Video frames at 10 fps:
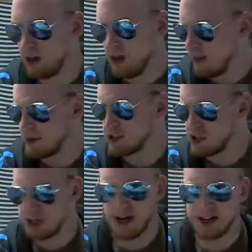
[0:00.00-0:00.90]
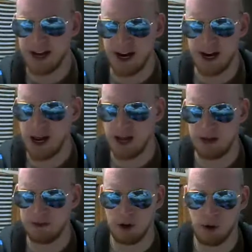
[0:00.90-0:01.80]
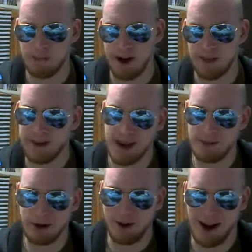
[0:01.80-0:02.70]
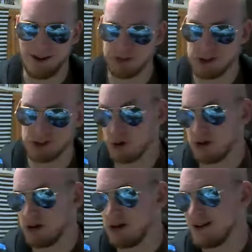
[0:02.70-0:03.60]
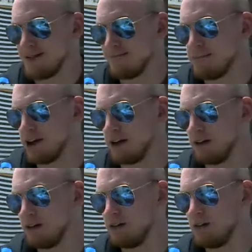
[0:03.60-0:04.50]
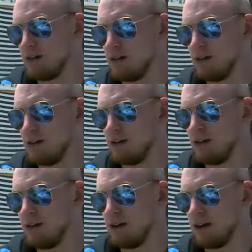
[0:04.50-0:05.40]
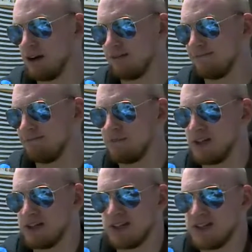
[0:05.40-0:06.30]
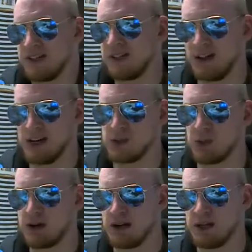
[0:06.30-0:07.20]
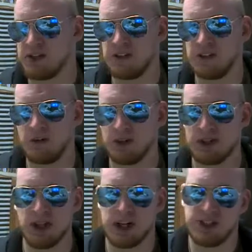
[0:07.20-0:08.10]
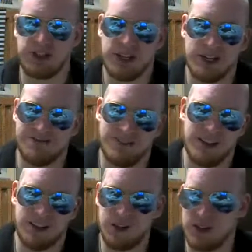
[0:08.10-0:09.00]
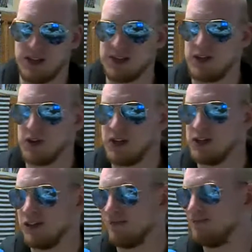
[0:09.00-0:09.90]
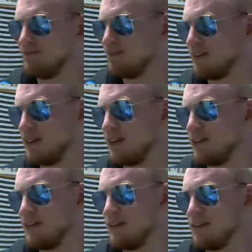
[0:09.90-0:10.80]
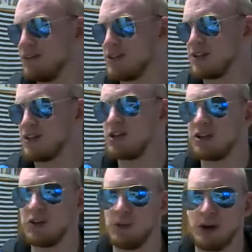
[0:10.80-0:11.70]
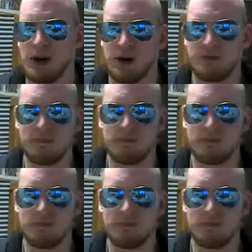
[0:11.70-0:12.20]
I mean, sure, I get it. Hey, if you don't want to buy the game, you don't have to. But it is what it is. What's done is done. There's nothing you can do. There's nothing you can do about it.